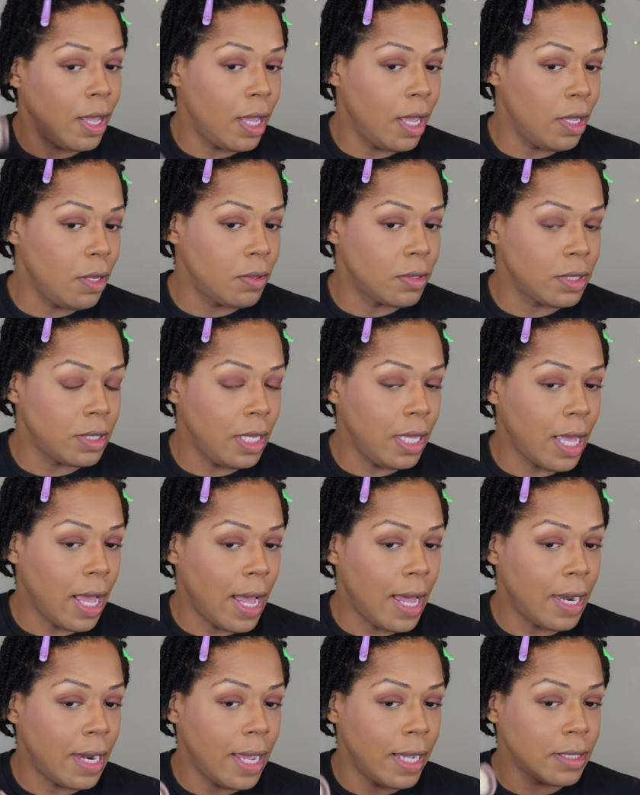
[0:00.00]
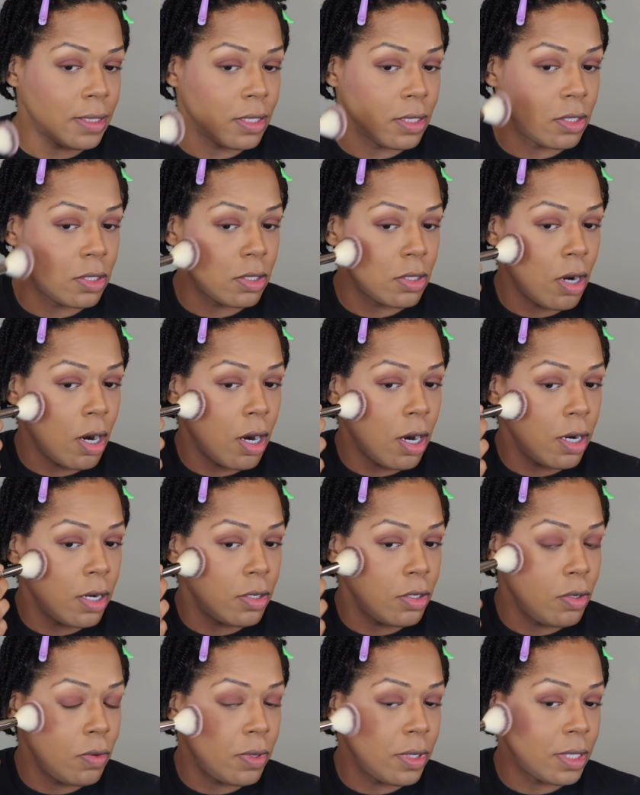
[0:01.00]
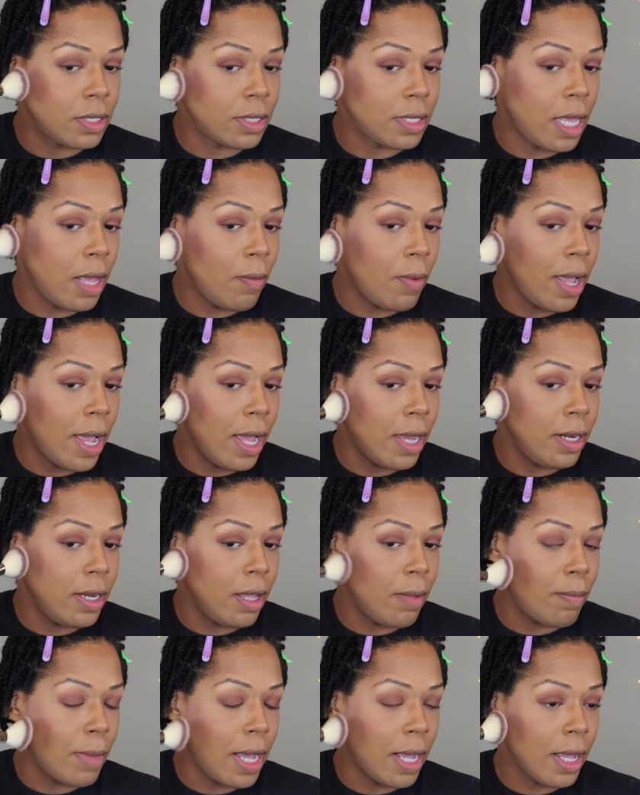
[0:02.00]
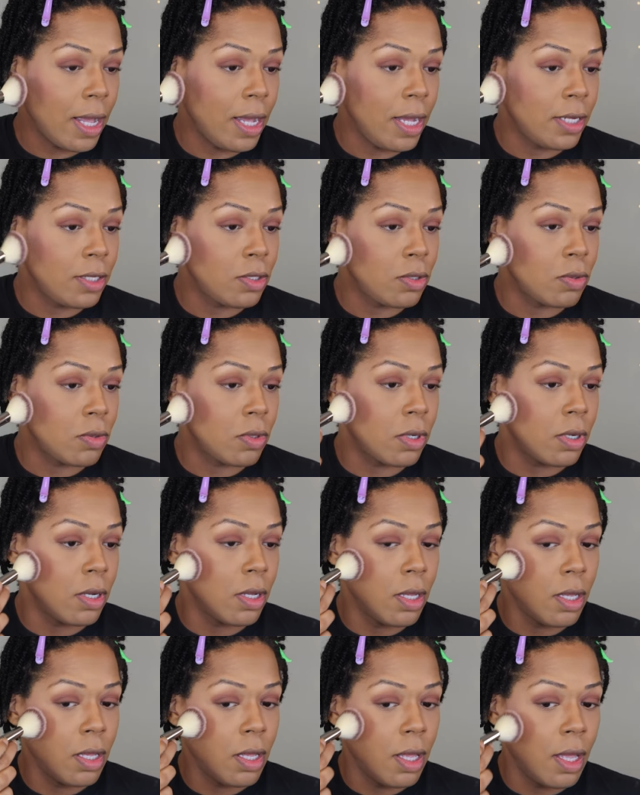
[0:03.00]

And you see, I like to start doing the same way I did my contour.